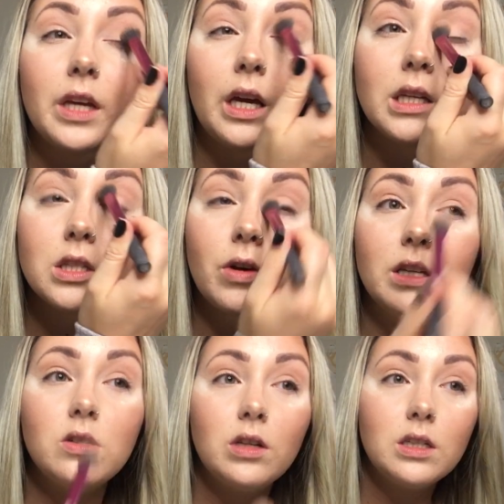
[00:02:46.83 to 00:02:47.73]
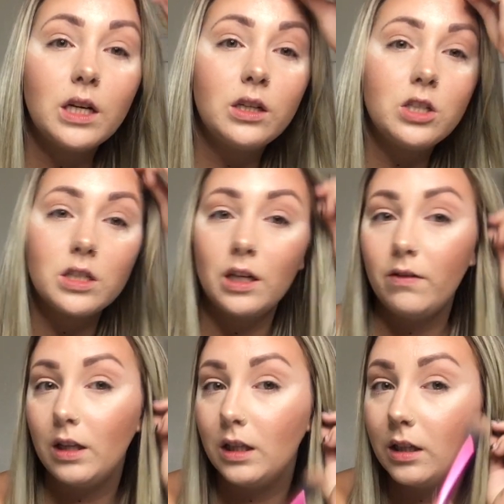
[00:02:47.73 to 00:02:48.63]
Okay, so as you can tell, it just gave
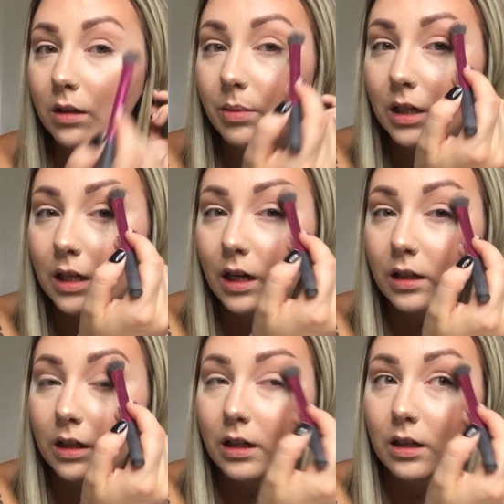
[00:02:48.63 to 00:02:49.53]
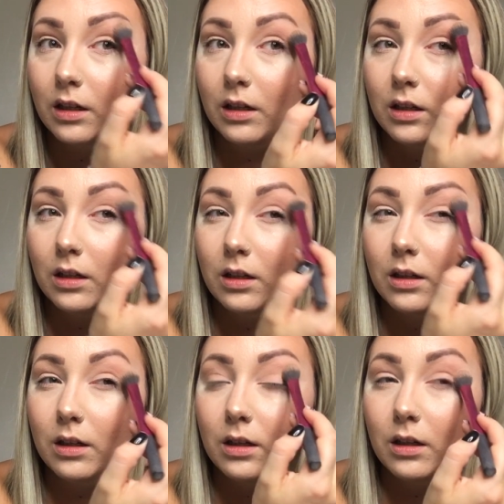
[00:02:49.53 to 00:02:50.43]
it a little bit of color.
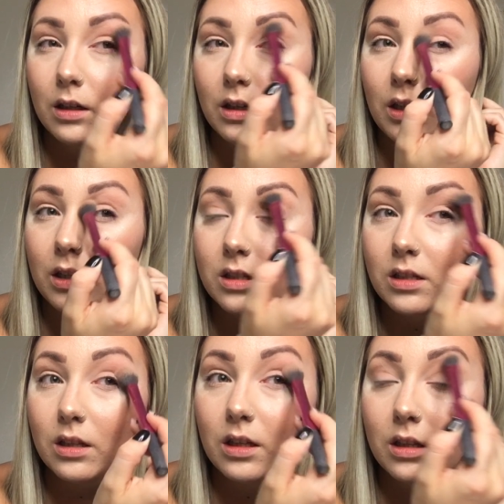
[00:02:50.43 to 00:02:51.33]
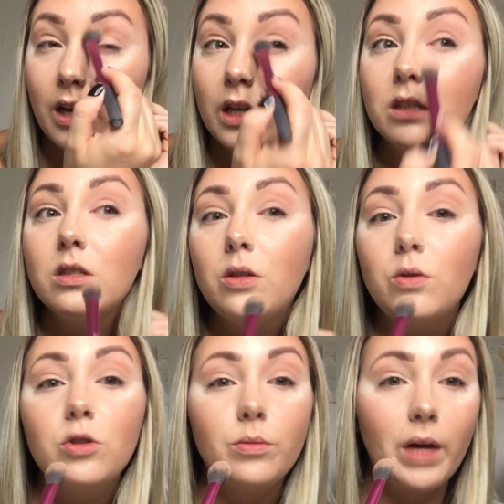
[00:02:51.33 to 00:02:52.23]
And it's nothing like too
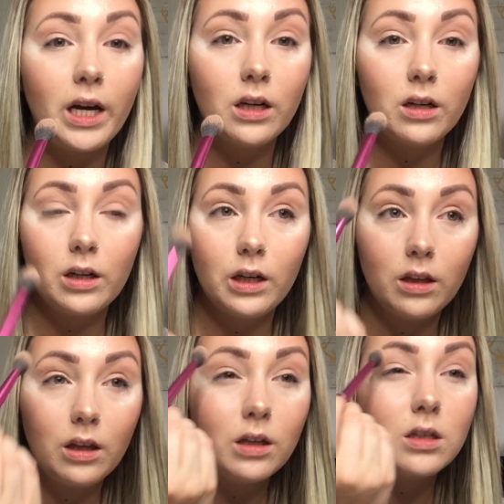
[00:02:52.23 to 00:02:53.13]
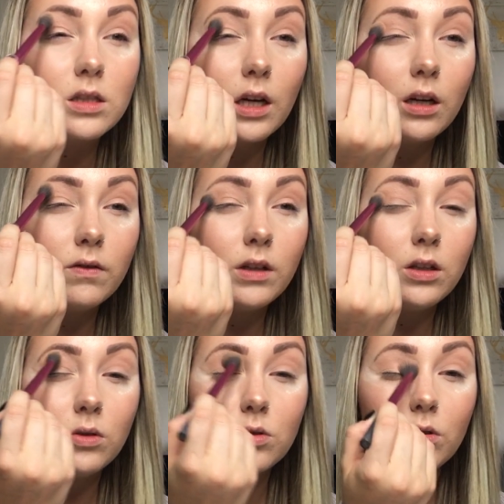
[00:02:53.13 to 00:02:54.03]
dramatic or anything, just kind of a
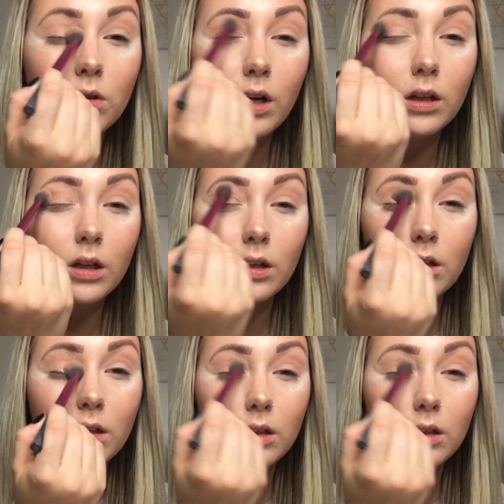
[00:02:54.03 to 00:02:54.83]
neutral color.